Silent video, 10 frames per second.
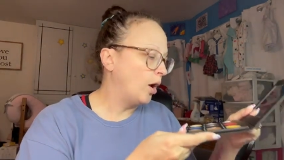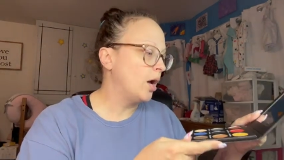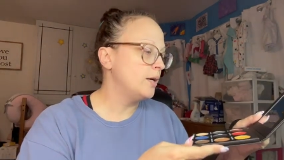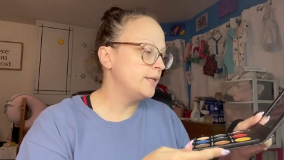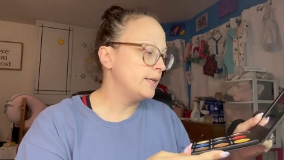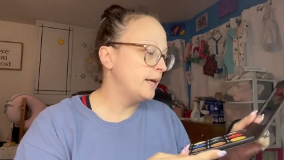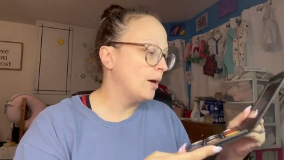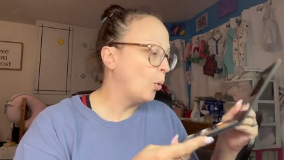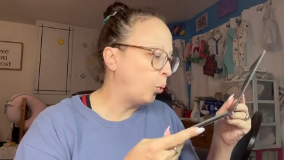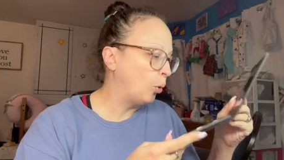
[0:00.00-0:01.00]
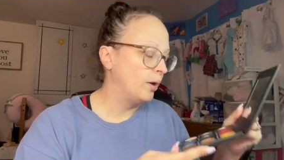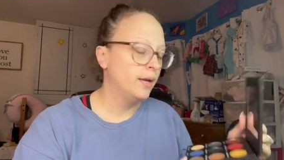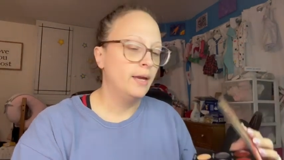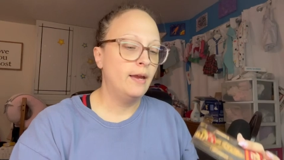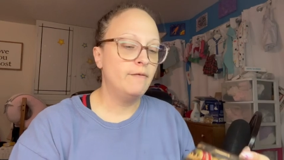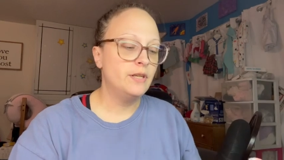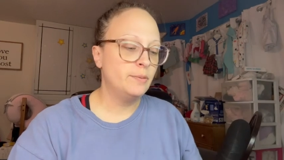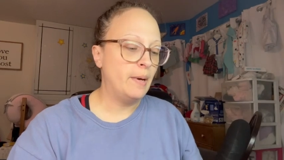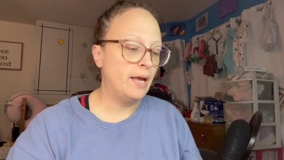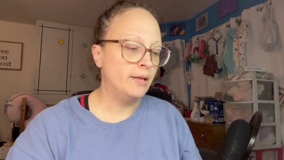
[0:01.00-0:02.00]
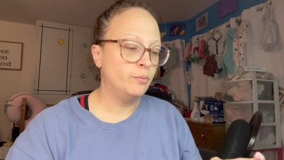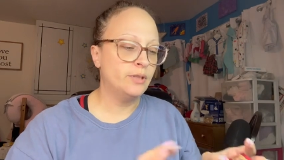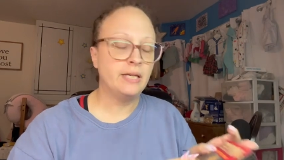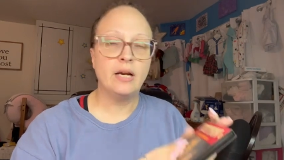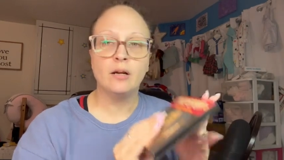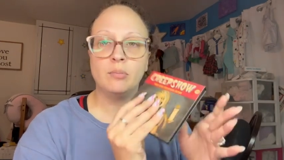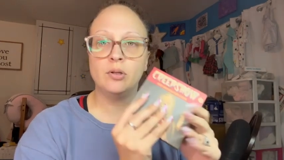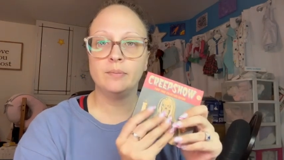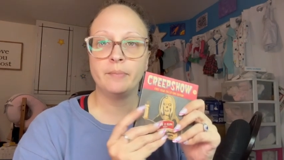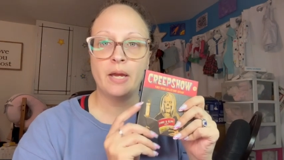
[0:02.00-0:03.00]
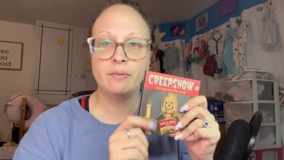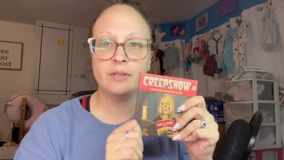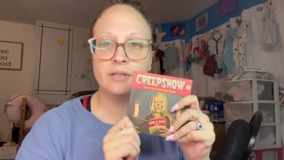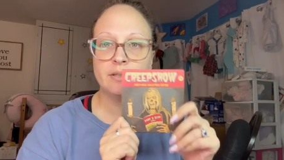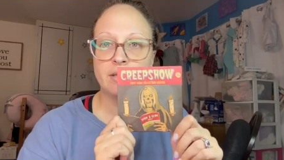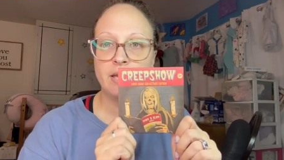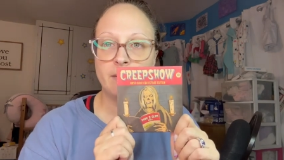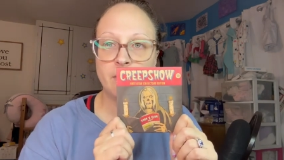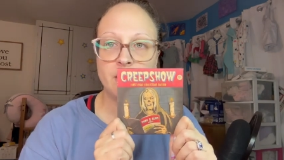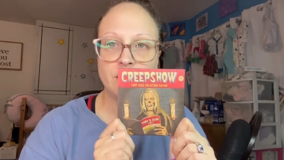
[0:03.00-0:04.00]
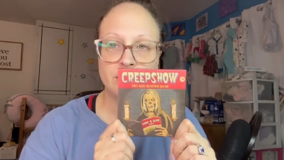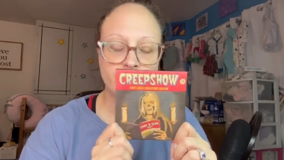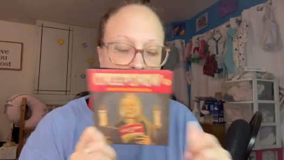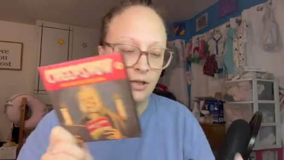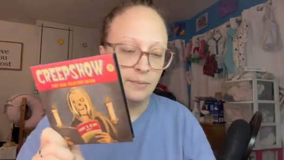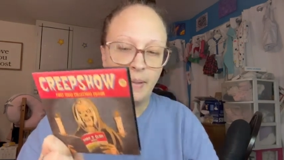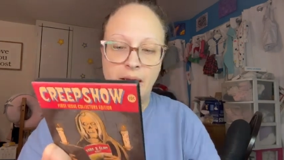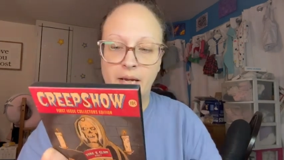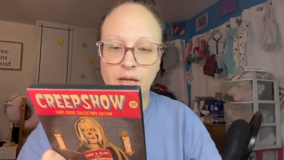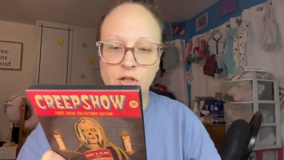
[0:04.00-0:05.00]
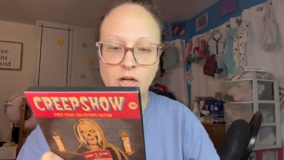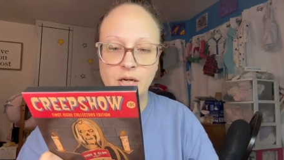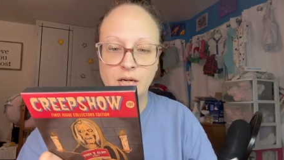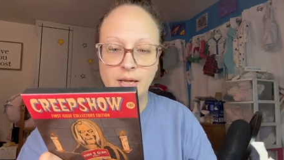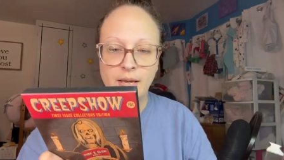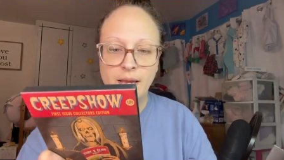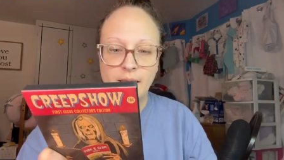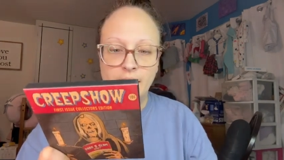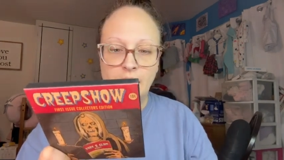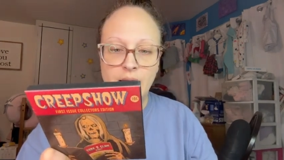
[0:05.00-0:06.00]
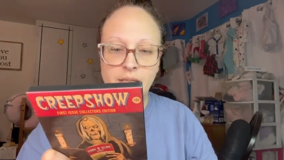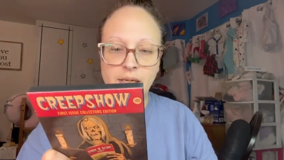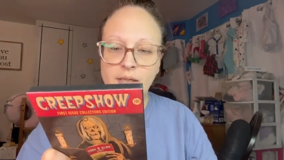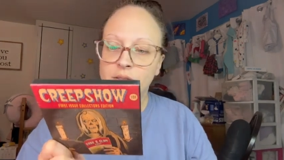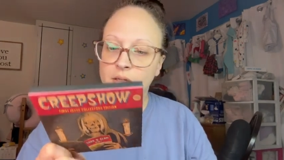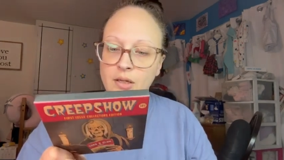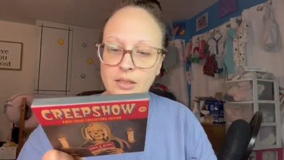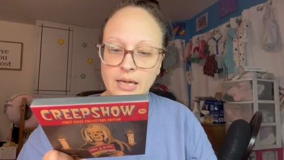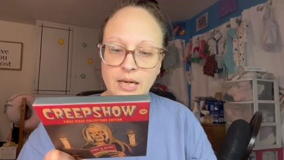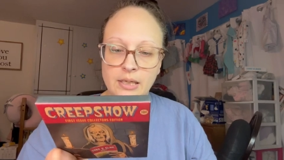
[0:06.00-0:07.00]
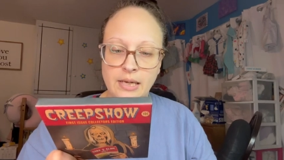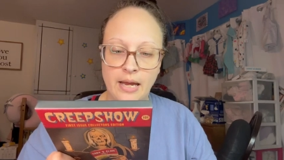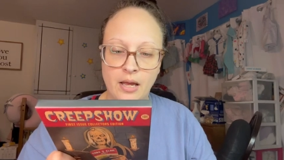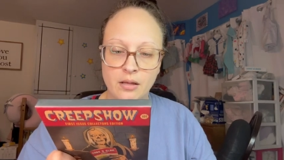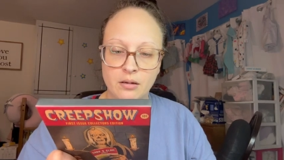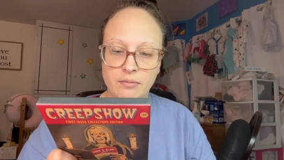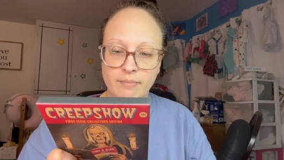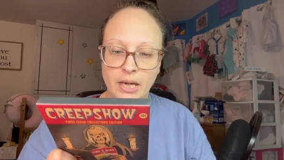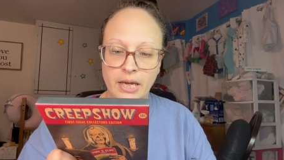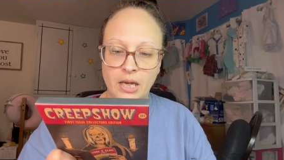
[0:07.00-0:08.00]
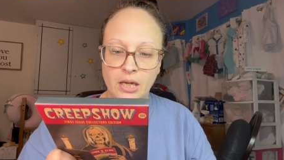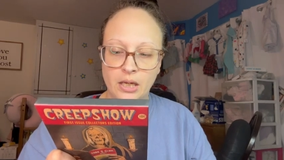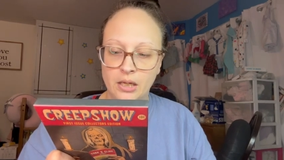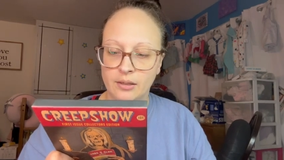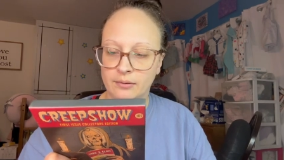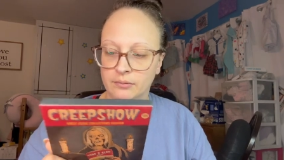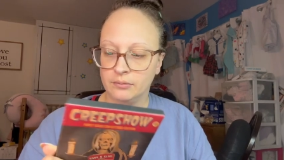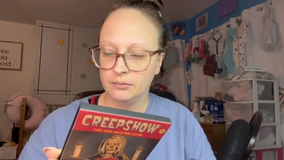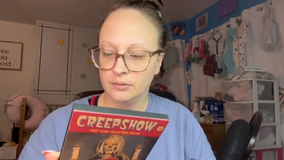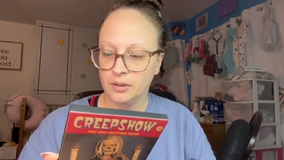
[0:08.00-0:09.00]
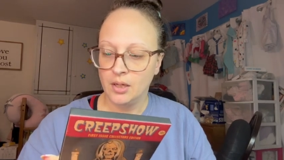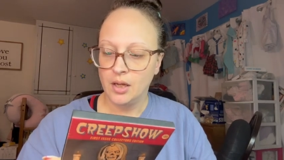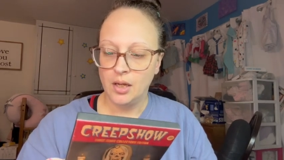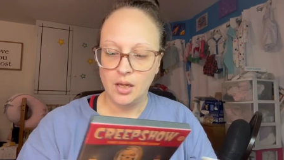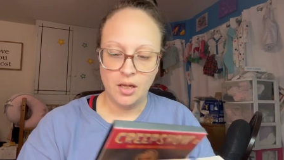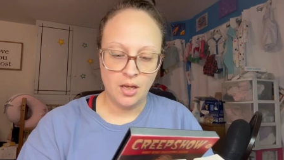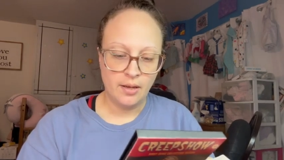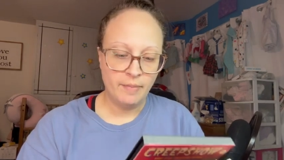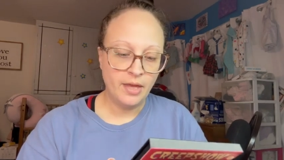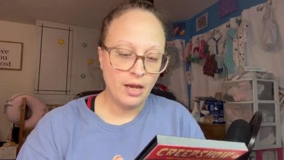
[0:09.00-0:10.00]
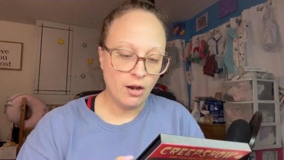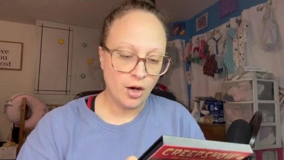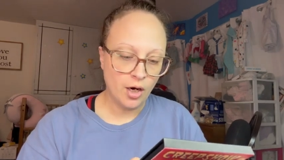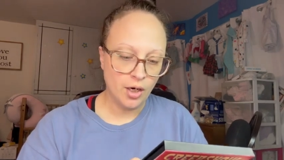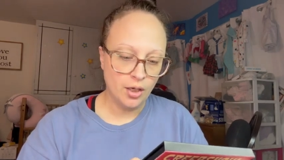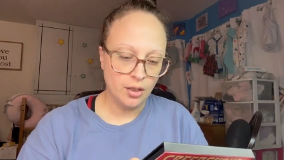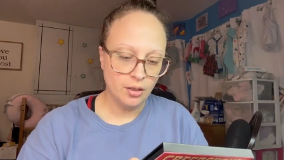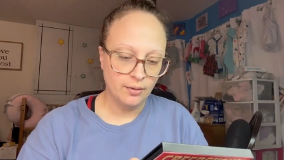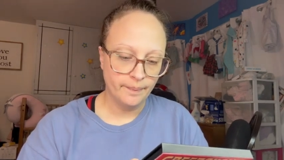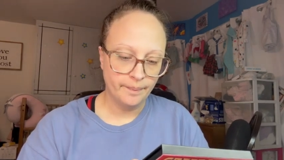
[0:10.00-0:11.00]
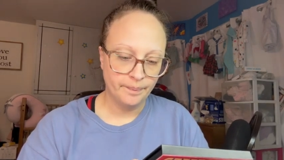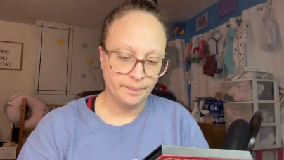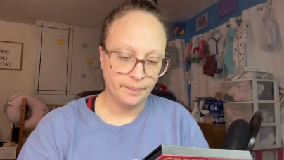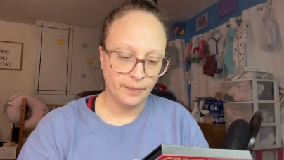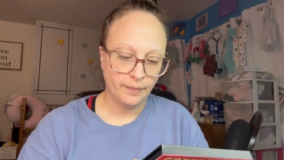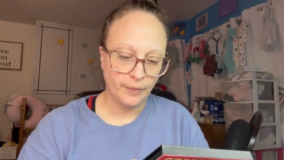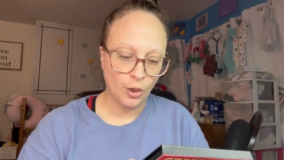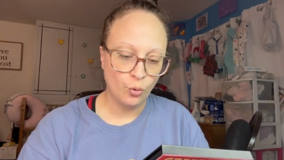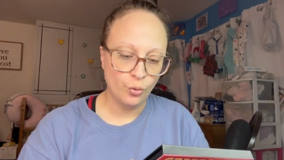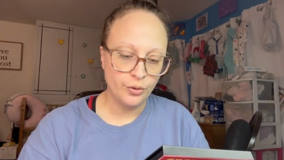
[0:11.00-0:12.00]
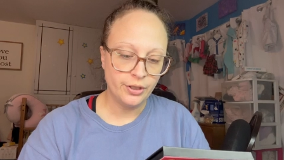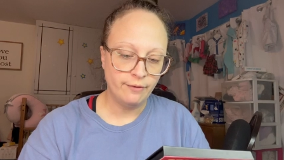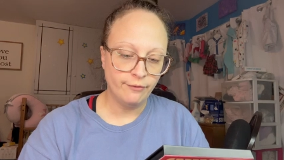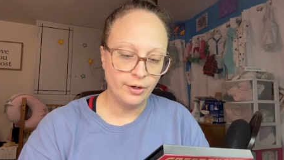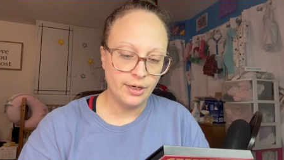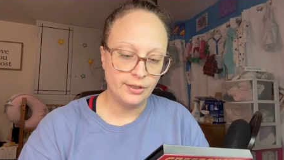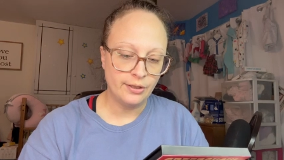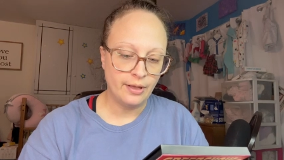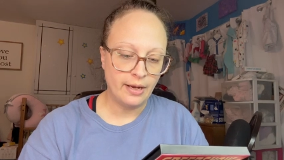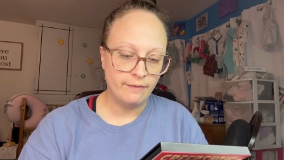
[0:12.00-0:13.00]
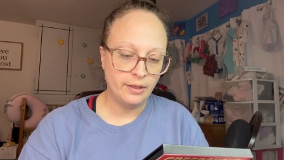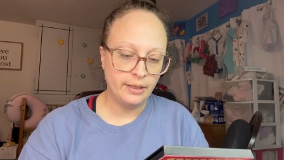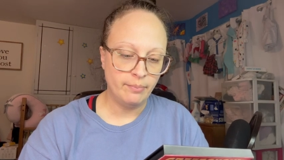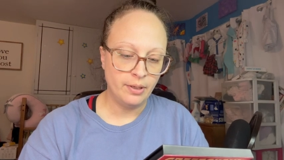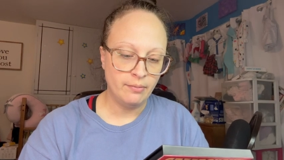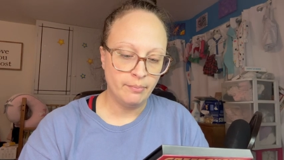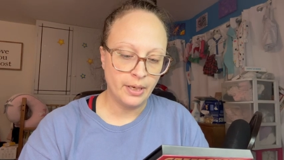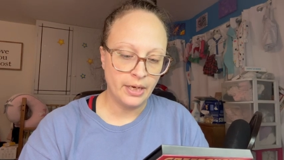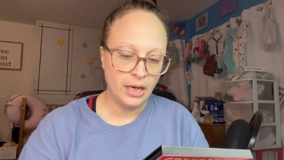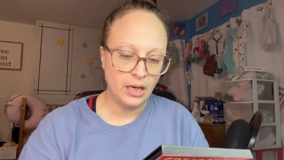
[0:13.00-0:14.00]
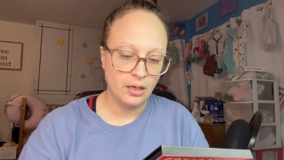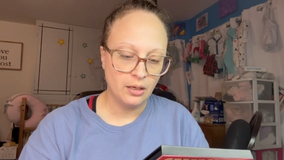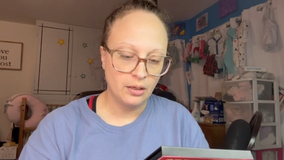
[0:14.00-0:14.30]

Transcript: Honestly, if this palette was terrible, I would still keep it just for this packaging. It does contain talc, mica. Um, they are cruelty-free, so they have the Leaping Bunny.